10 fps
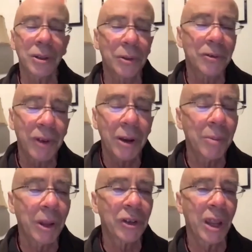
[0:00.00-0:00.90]
though, is very
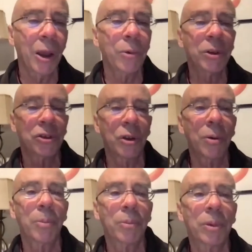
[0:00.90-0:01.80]
much how we show
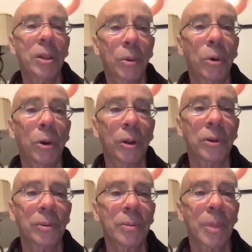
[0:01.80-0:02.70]
up in the world.
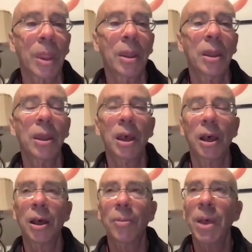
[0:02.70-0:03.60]

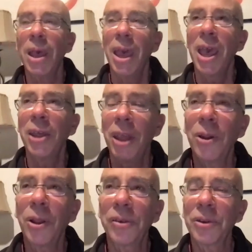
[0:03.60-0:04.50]

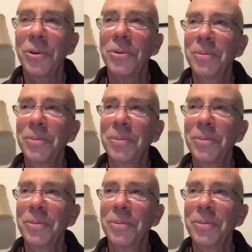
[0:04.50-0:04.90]
And also,